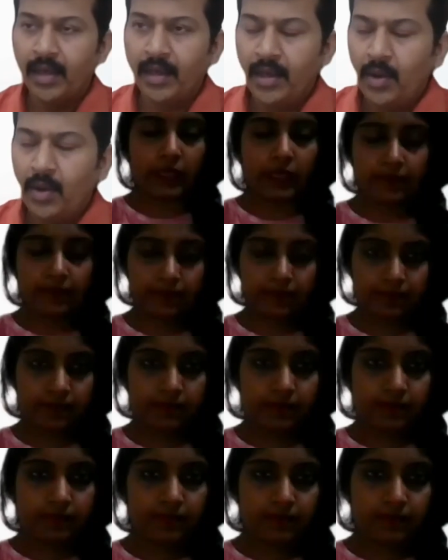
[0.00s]
Okay.
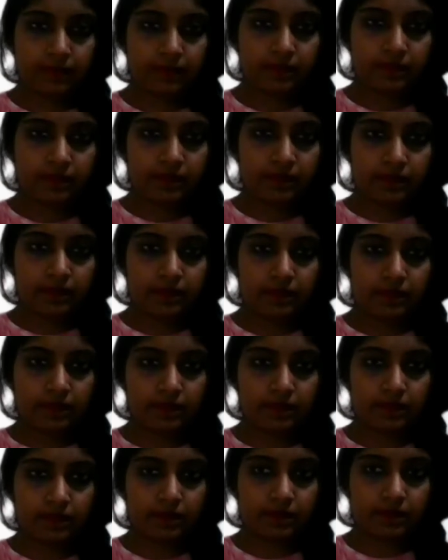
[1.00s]
Whereas the tympanic
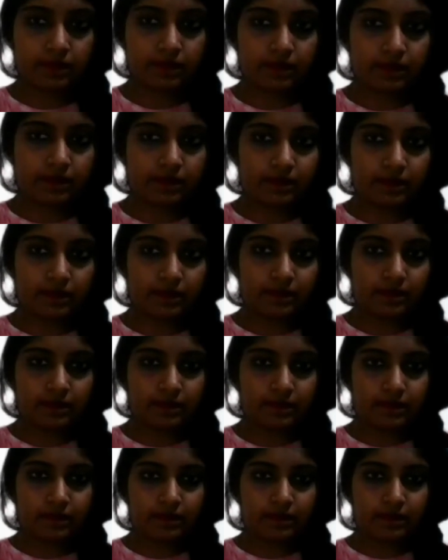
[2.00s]
membrane perforation